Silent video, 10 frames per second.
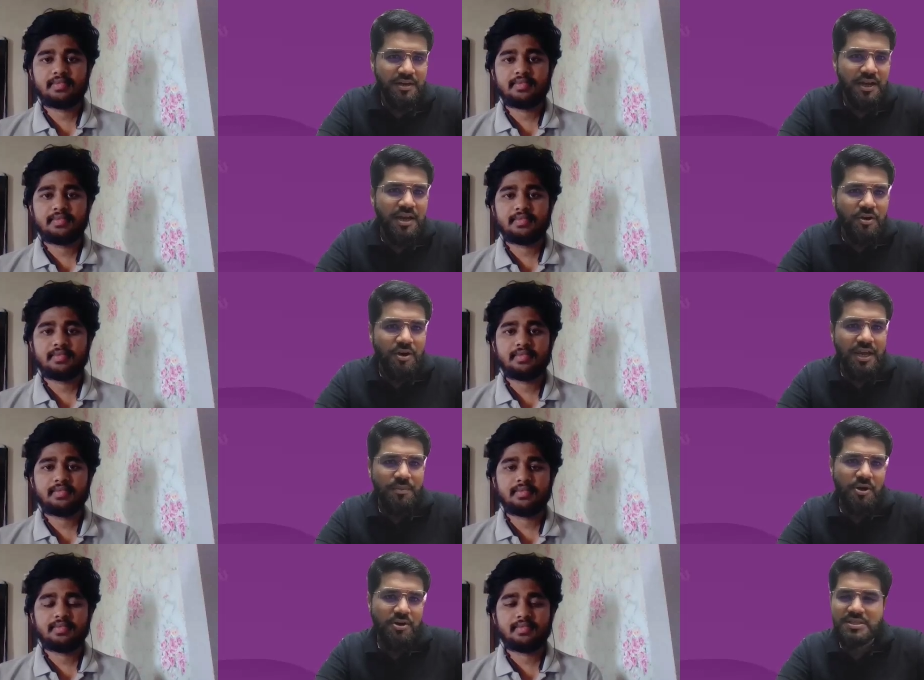Speaker 1: year.
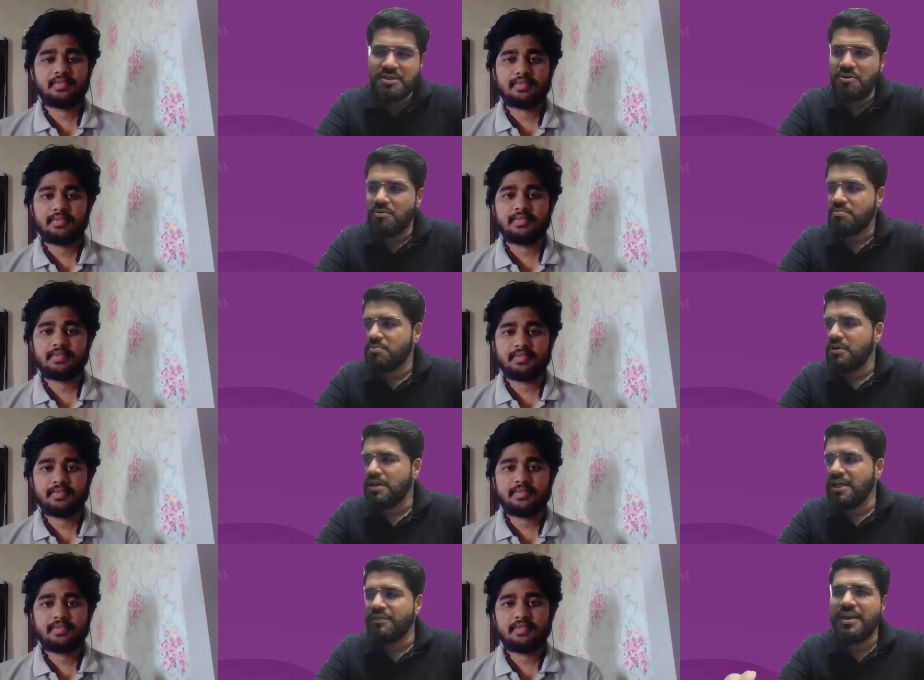Okay, because, you know,
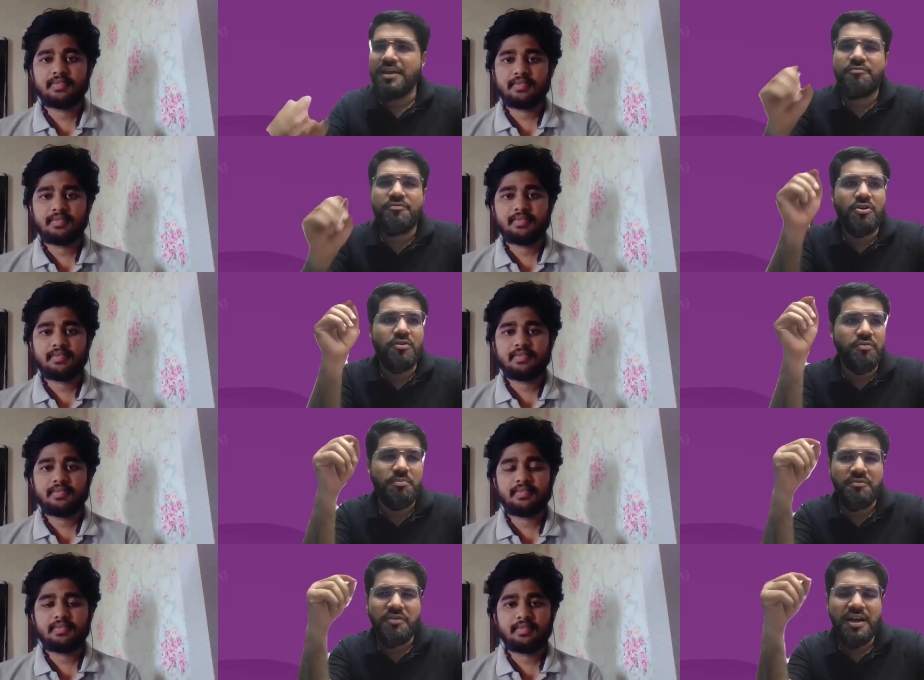even if, you know,
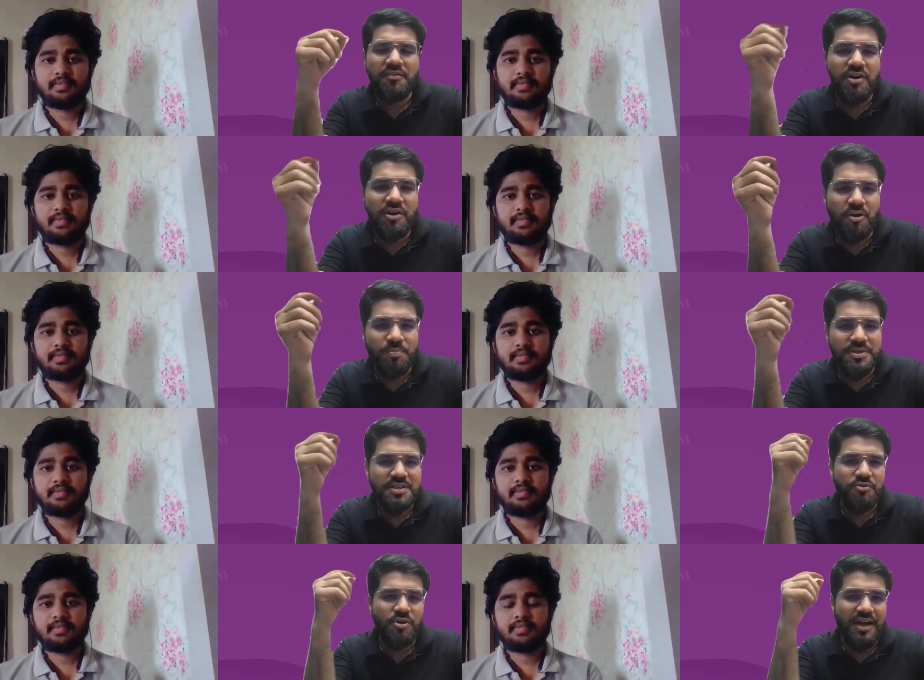from different, different
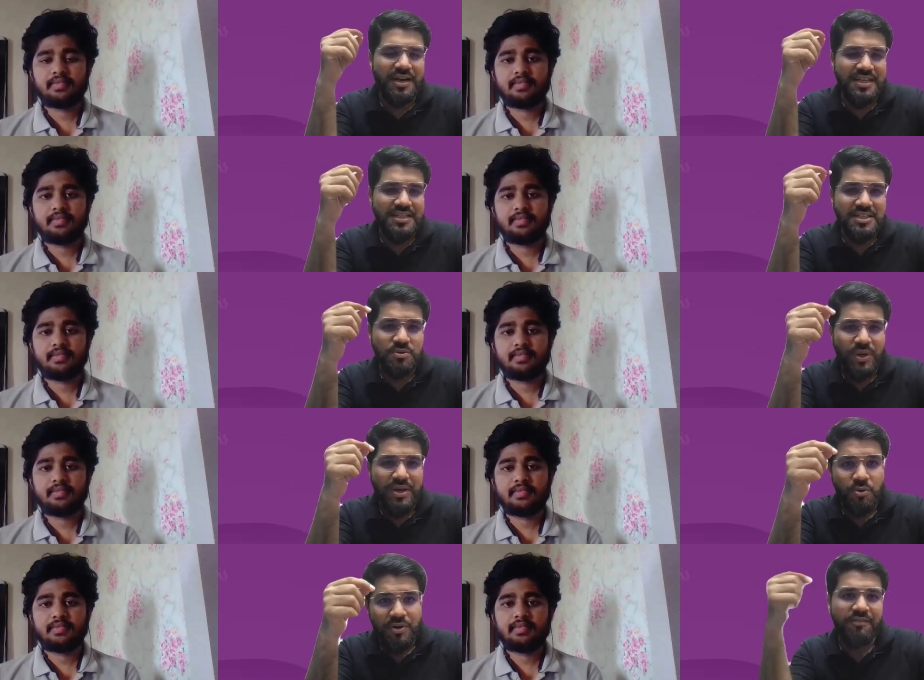toppers, if you got just
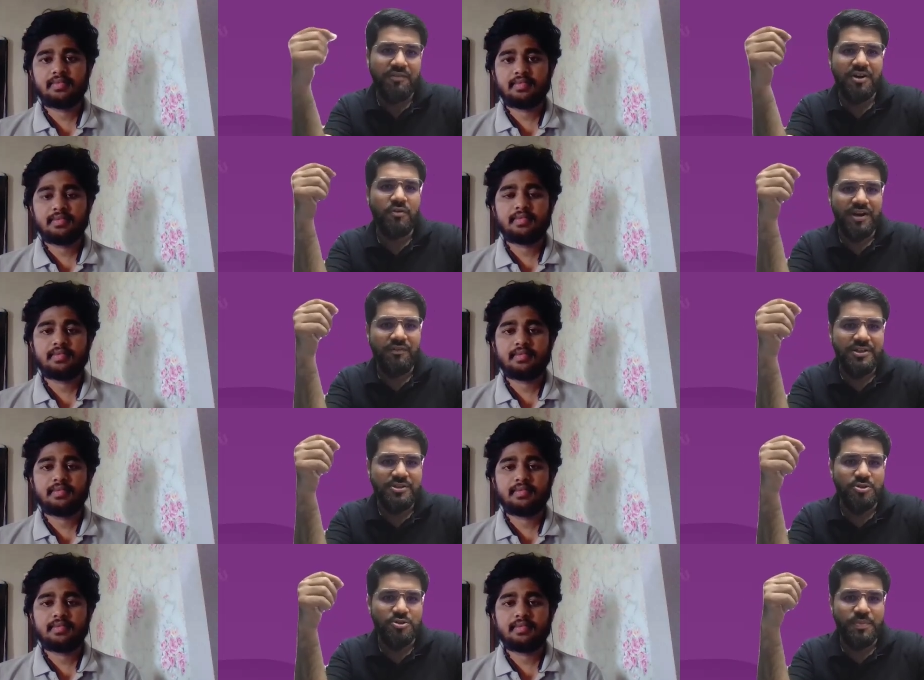one good word of
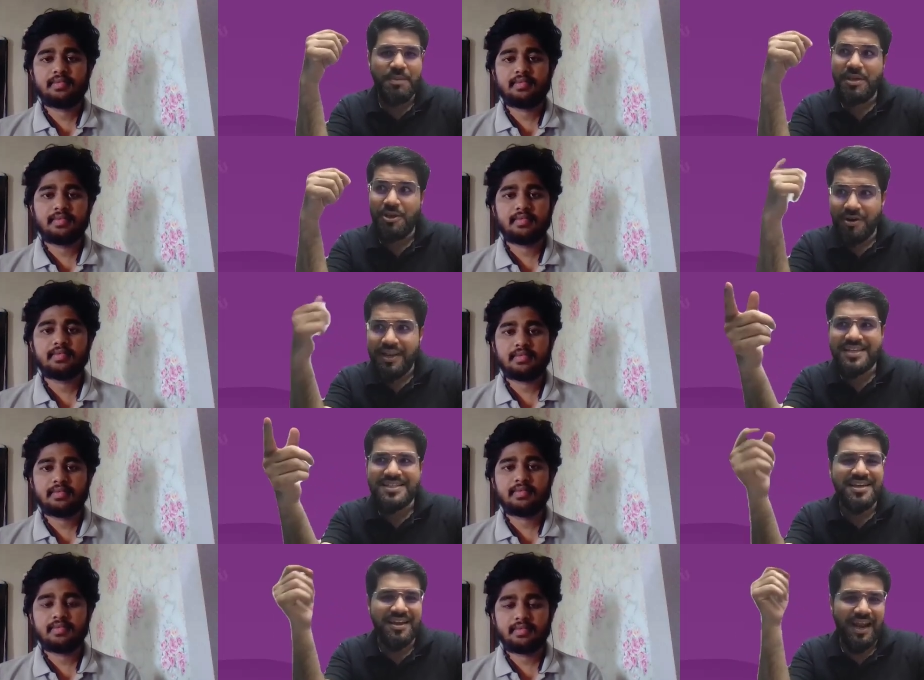advice also, maybe your
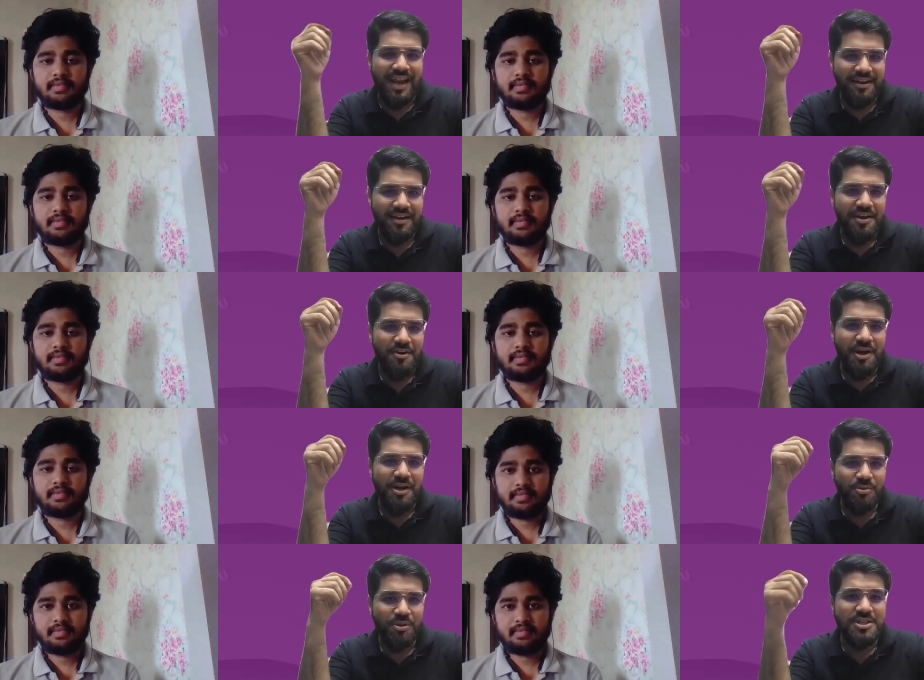next year rank,
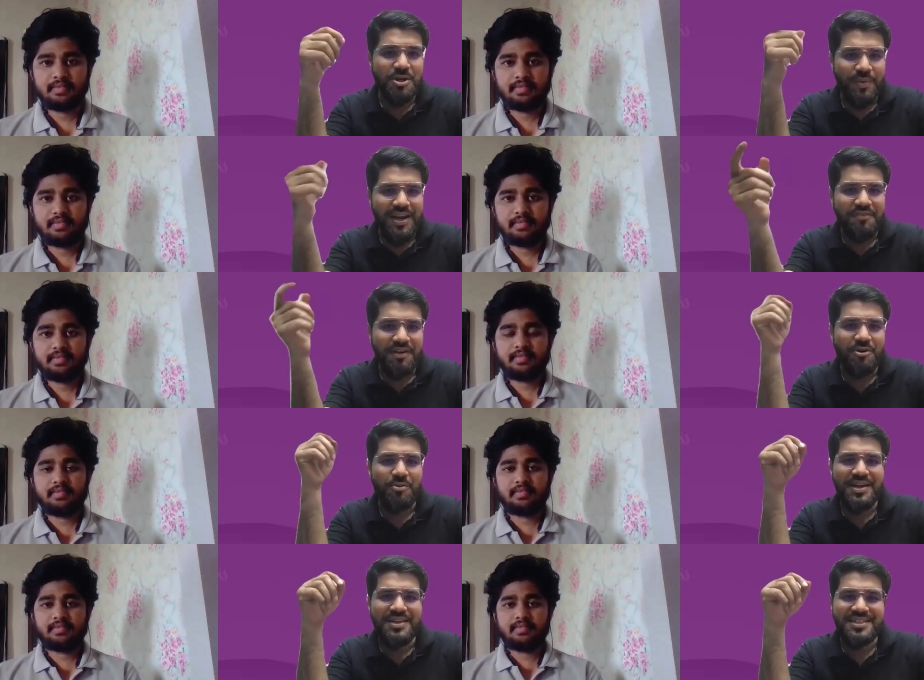okay, two thousand twenty-five or
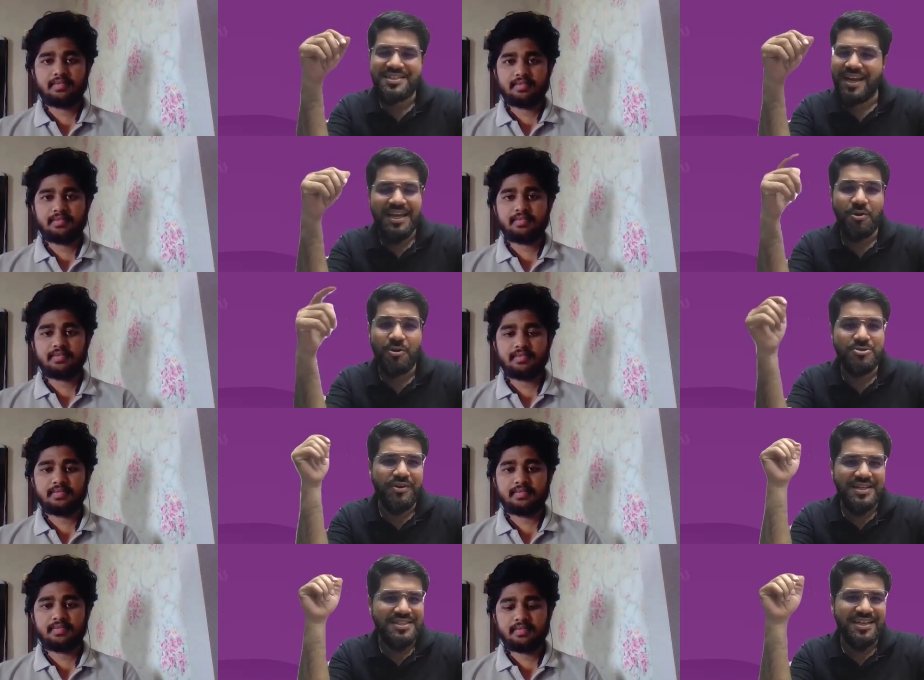twenty-six rank can also
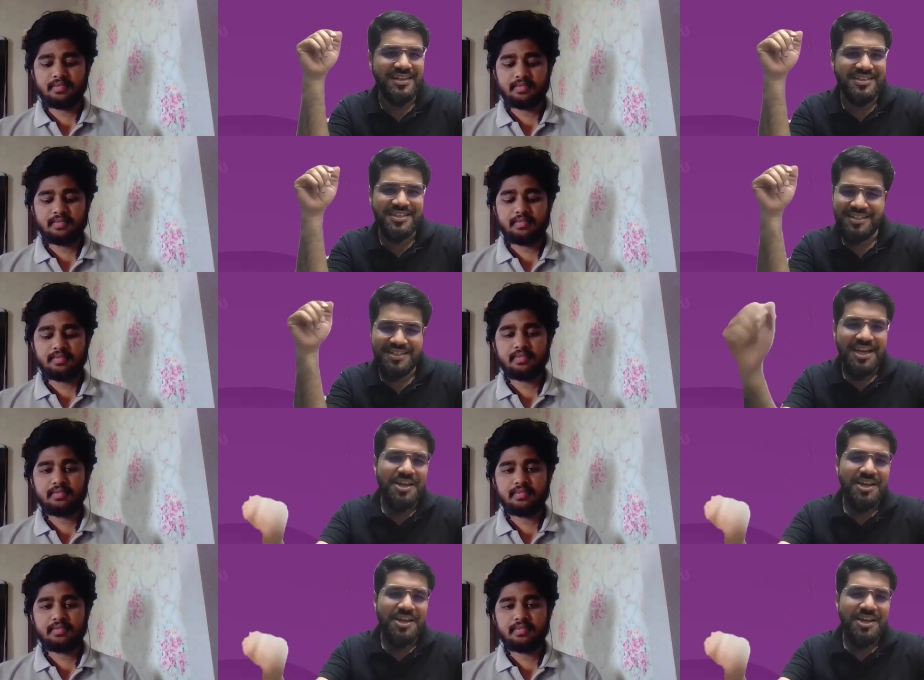drastically change.